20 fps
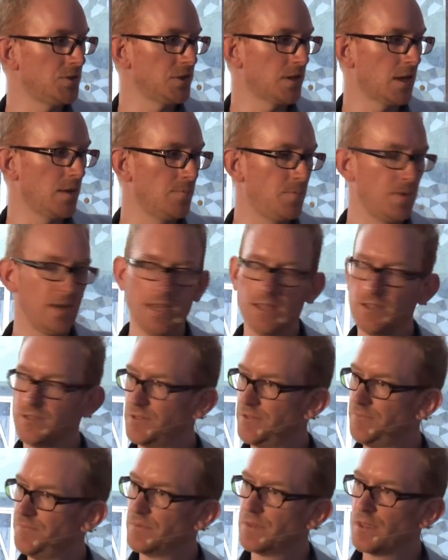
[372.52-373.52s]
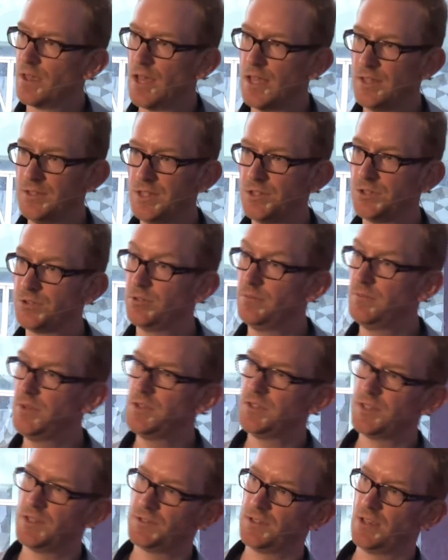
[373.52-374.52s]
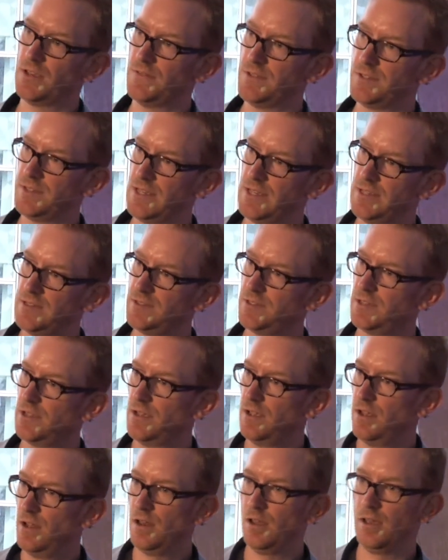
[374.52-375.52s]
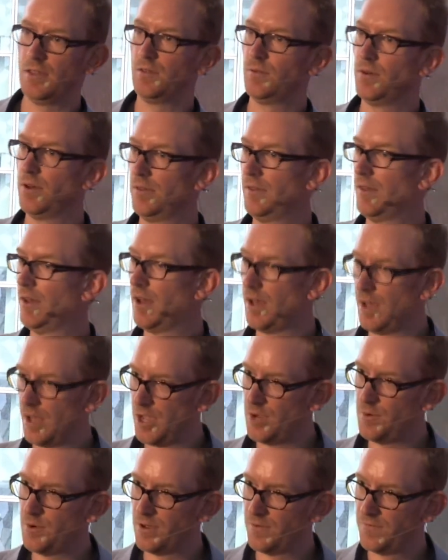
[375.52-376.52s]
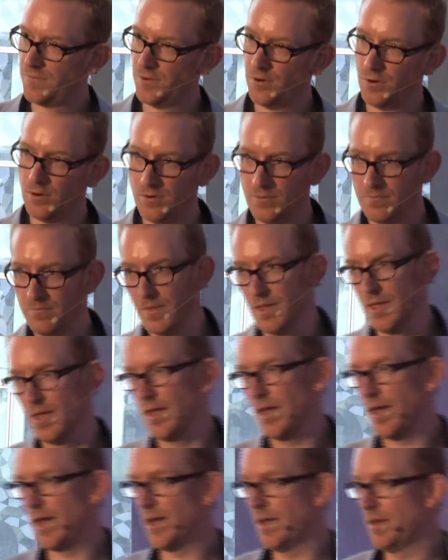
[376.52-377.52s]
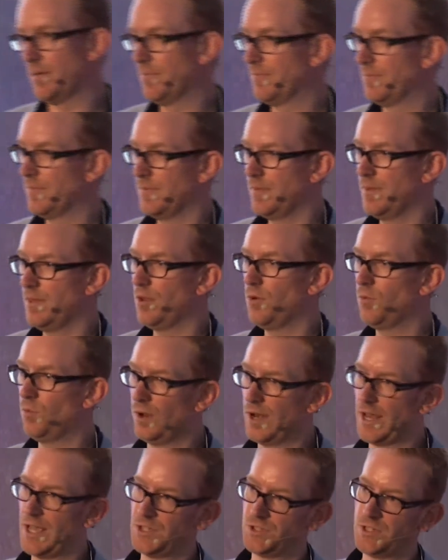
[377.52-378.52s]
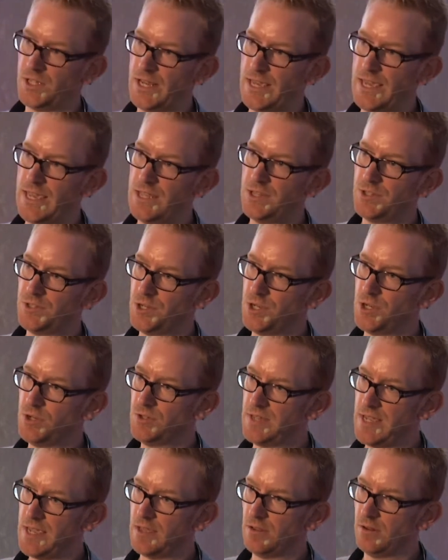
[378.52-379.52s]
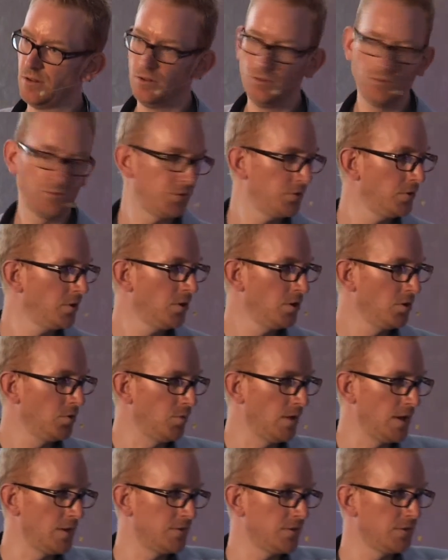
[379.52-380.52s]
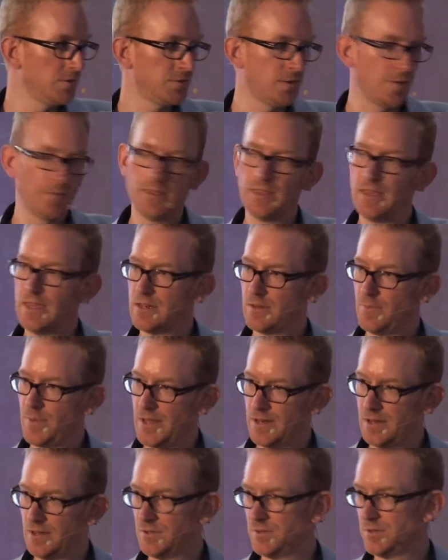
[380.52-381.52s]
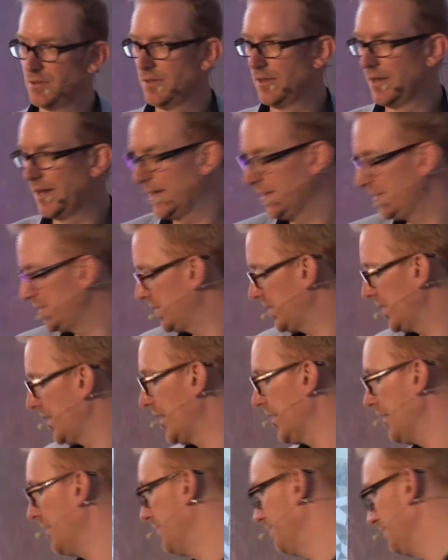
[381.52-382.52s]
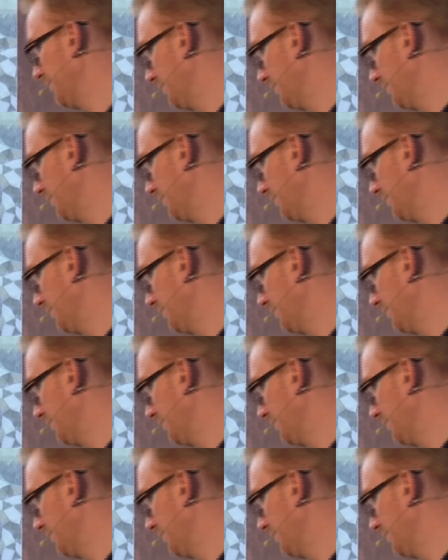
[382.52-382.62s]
companies, and digital music services, like the one that I work for, will actually do deals with some of the independents on the list here.